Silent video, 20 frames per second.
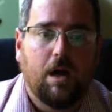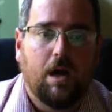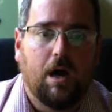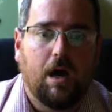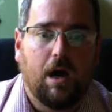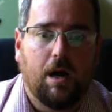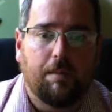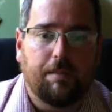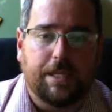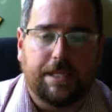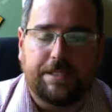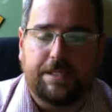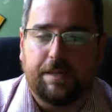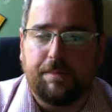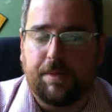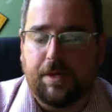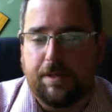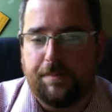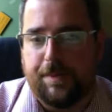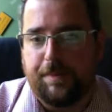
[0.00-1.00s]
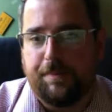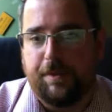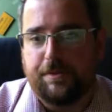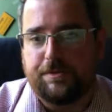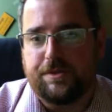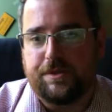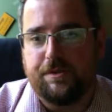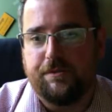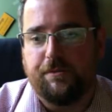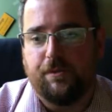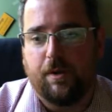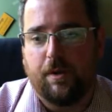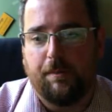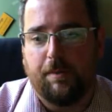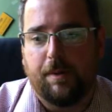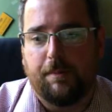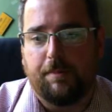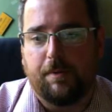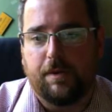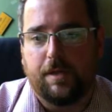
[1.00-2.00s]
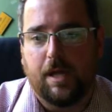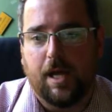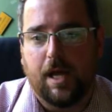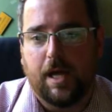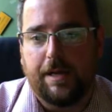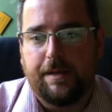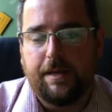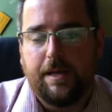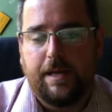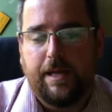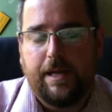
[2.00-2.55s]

Like I said, I'm going to be posting a forum up online.